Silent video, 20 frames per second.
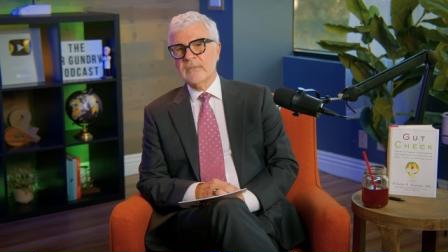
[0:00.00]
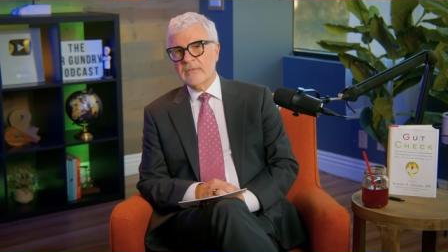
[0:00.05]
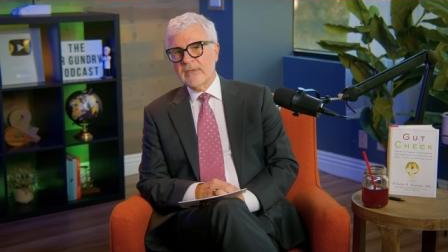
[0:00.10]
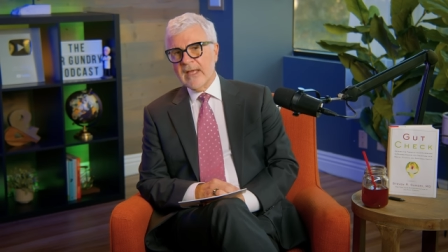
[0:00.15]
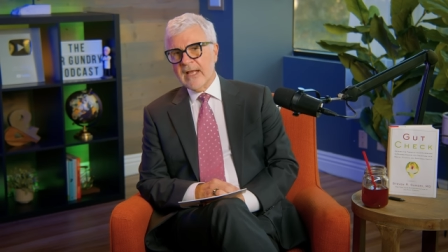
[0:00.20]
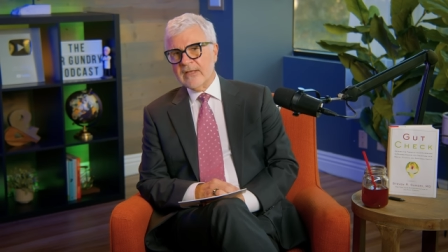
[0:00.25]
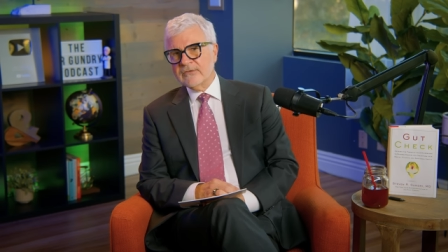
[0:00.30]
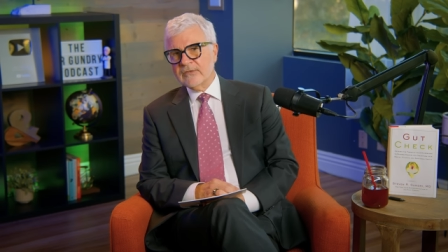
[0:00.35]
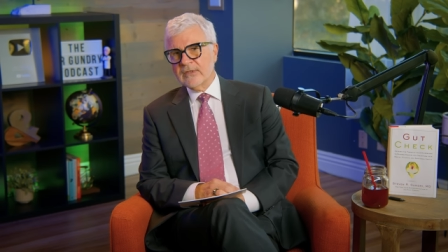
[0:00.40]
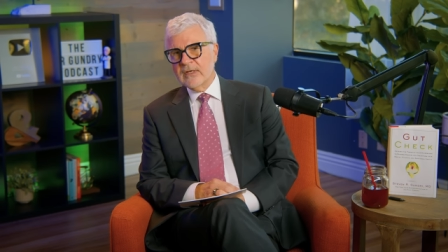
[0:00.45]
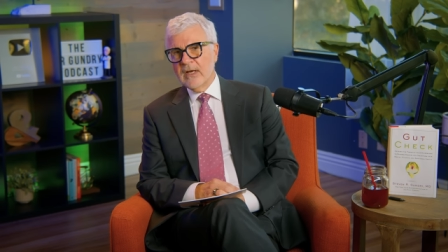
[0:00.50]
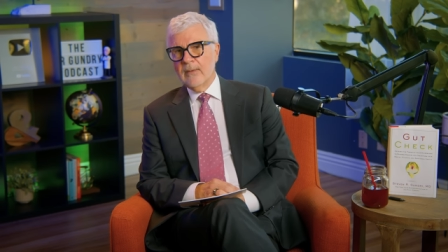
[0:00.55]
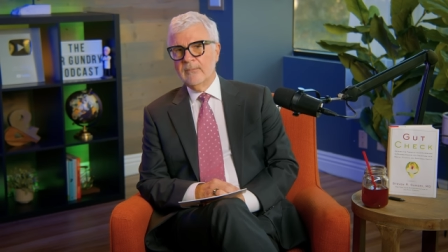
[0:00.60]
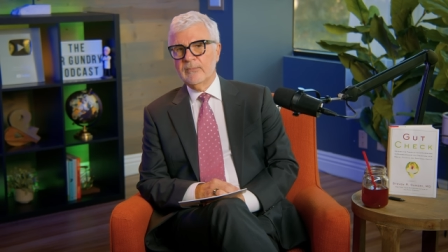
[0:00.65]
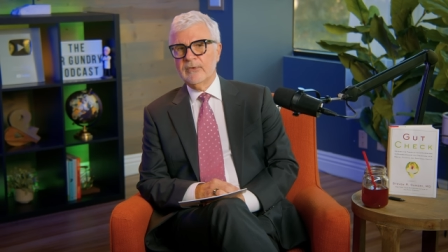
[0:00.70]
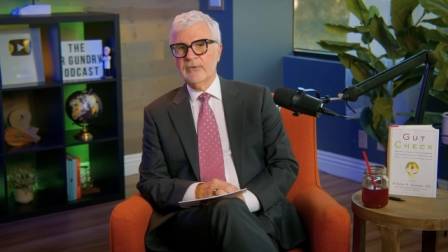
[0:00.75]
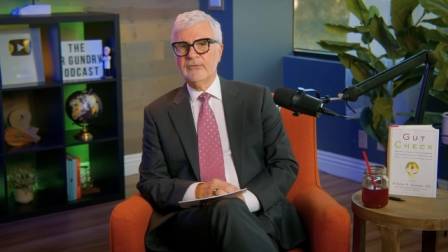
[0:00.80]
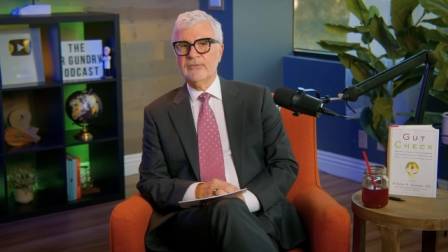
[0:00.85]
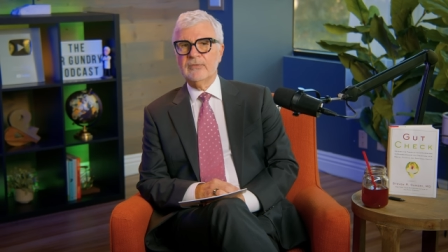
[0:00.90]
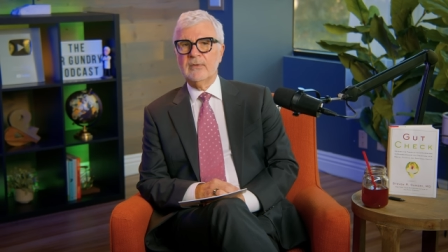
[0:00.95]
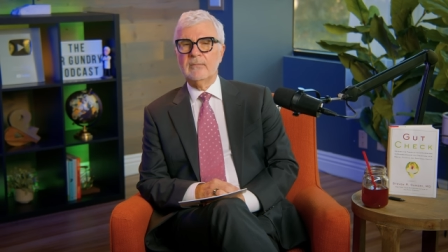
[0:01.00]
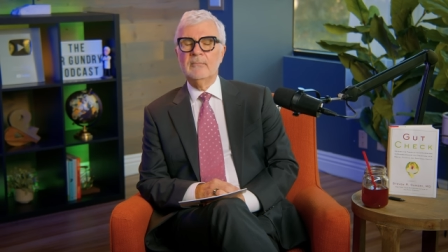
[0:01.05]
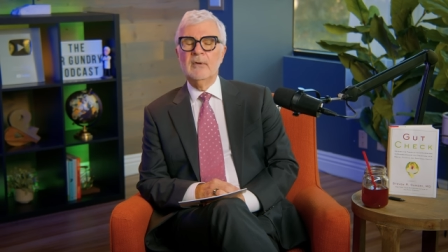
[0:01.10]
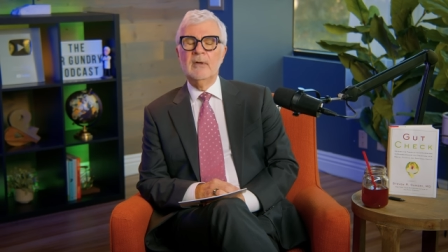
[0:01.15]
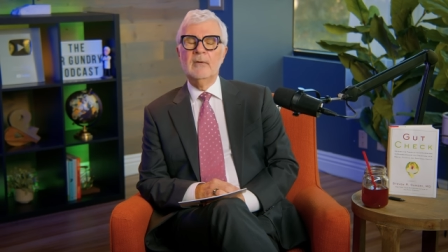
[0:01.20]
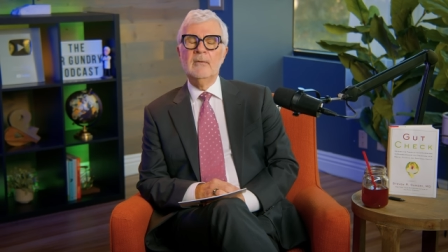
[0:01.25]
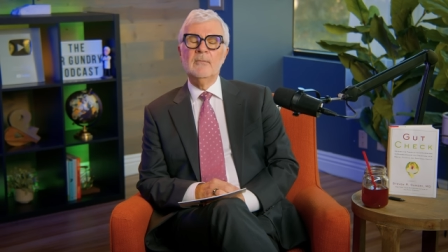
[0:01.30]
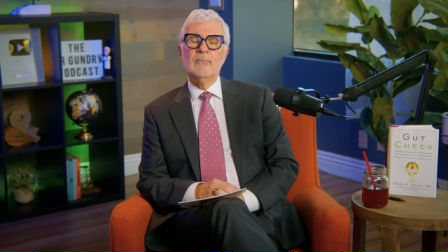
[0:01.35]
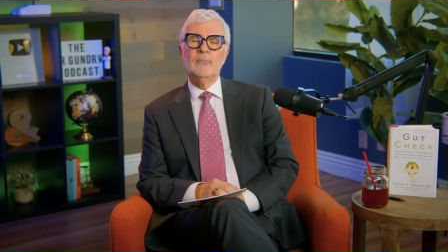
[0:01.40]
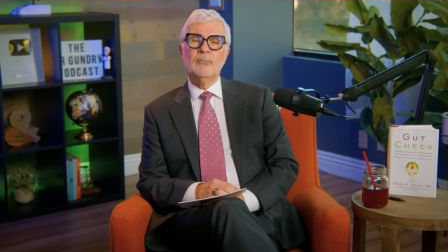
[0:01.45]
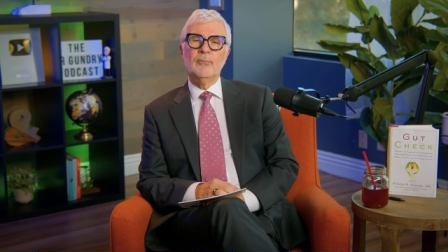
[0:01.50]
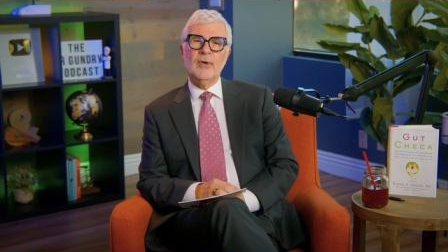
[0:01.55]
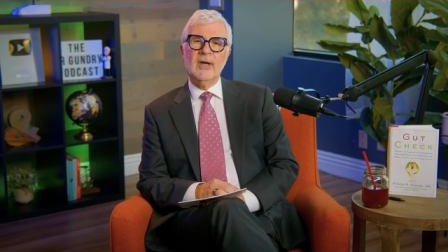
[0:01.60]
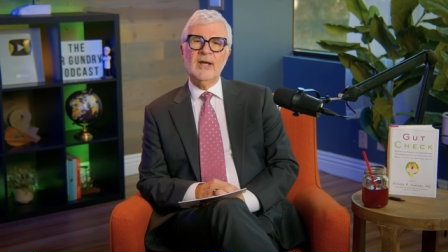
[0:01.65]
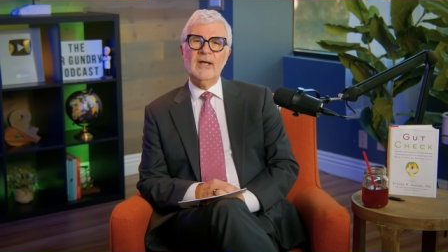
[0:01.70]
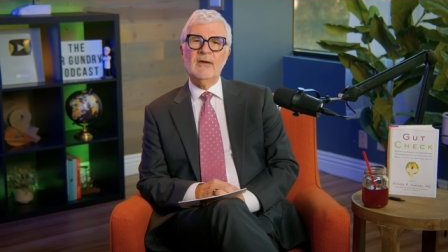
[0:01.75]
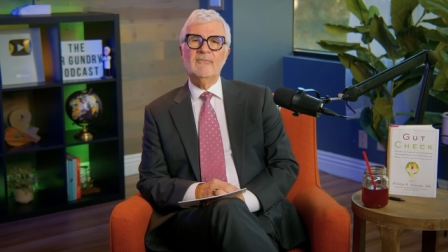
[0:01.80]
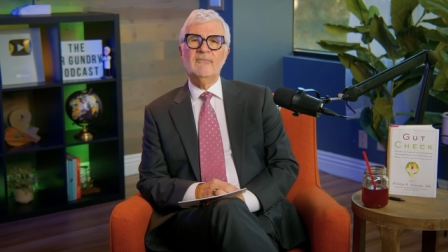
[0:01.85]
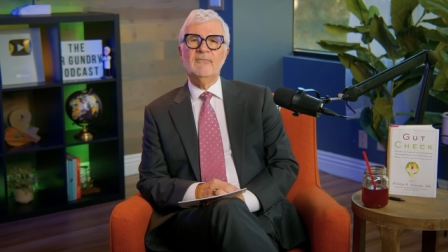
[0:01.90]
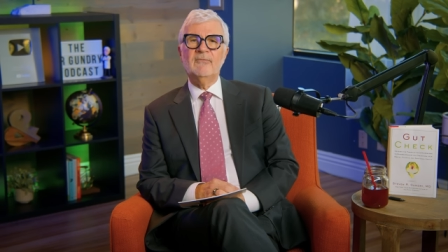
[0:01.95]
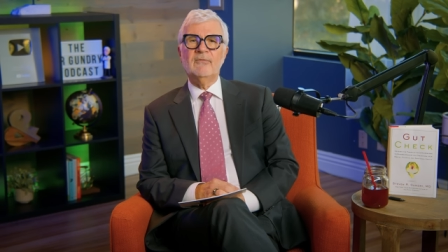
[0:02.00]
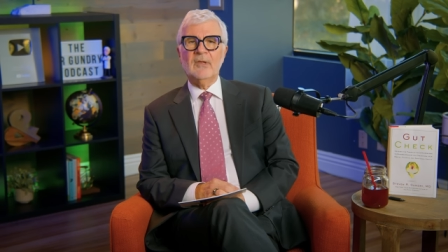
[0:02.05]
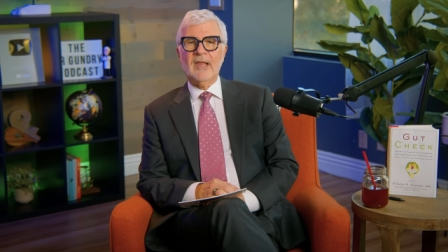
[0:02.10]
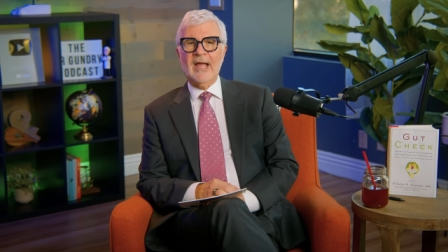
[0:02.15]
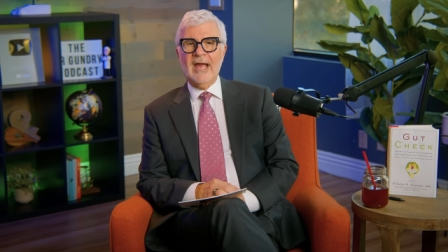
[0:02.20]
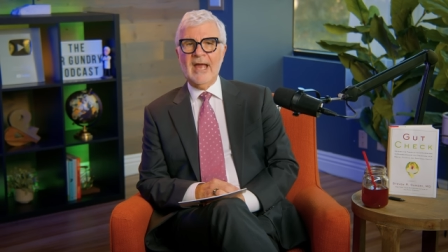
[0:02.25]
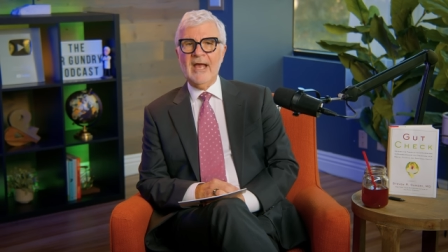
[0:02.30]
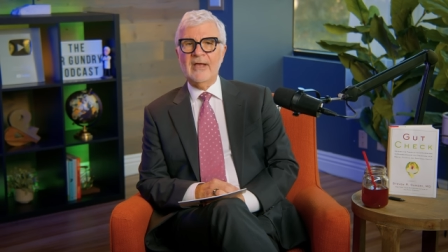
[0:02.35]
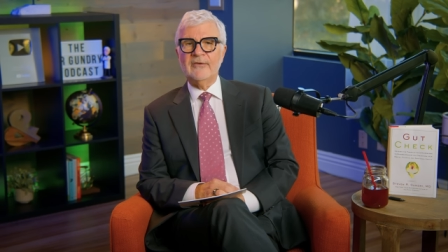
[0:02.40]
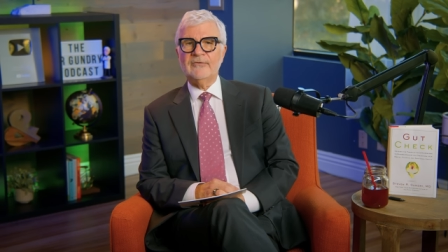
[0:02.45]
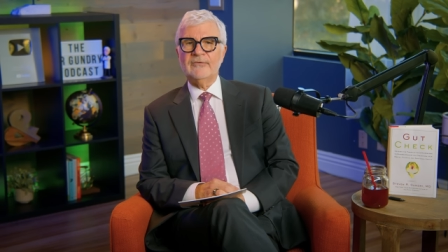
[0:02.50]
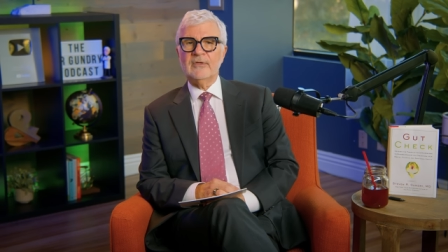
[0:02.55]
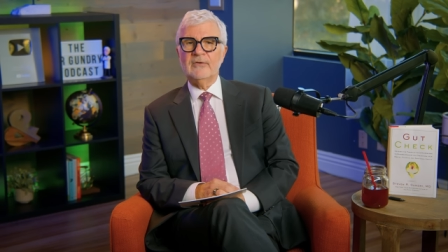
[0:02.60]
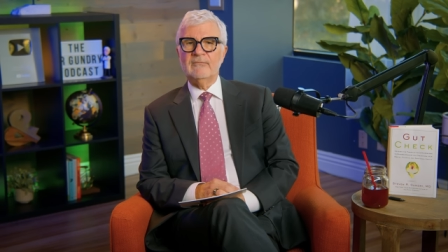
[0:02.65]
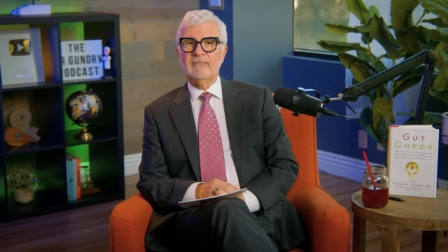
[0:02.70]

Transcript: That's cumbersome bring a flask